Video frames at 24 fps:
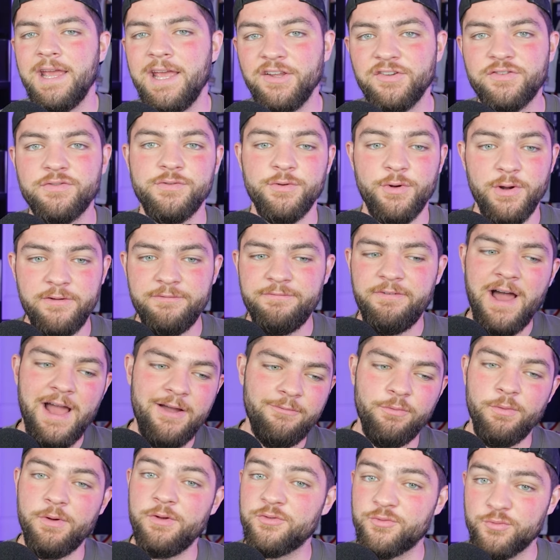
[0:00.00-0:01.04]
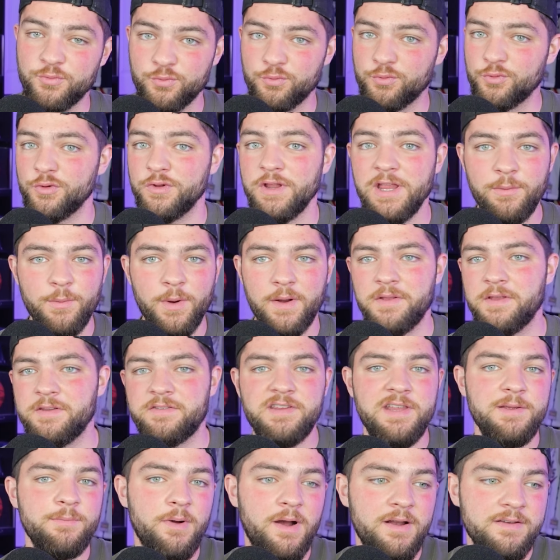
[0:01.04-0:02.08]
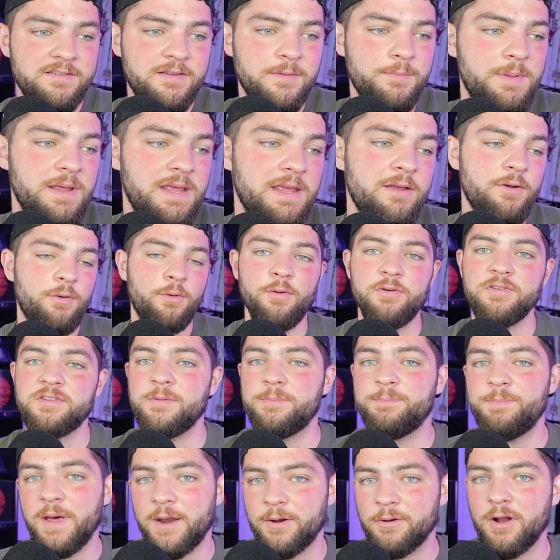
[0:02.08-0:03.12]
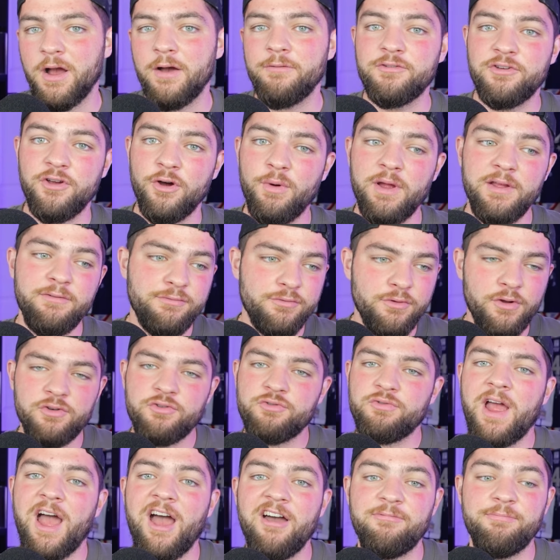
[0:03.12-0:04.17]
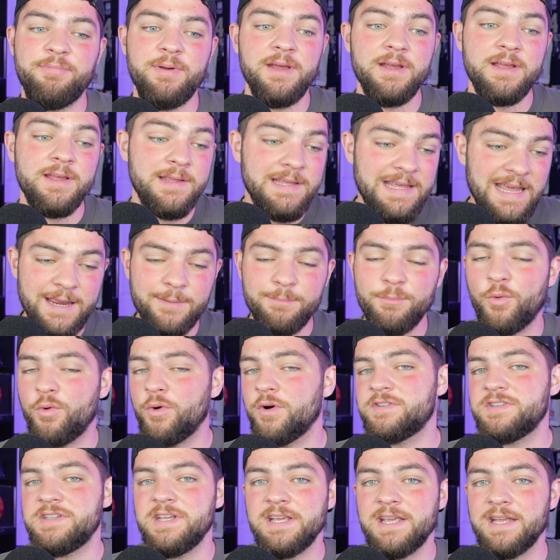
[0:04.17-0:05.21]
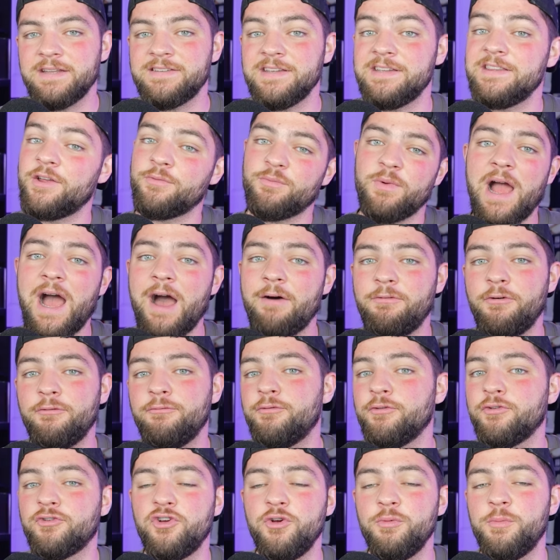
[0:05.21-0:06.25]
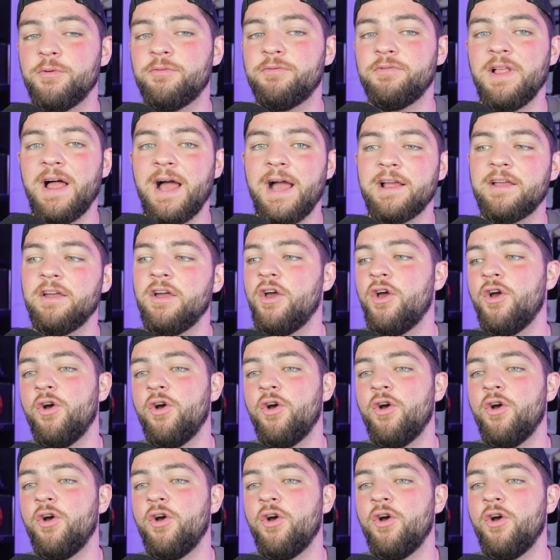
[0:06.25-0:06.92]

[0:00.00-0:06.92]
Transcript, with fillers: is 35 wins really where this team wants to be, or is it better off going for a draft pick, getting more tickets in the raffle for Cooper Flagg?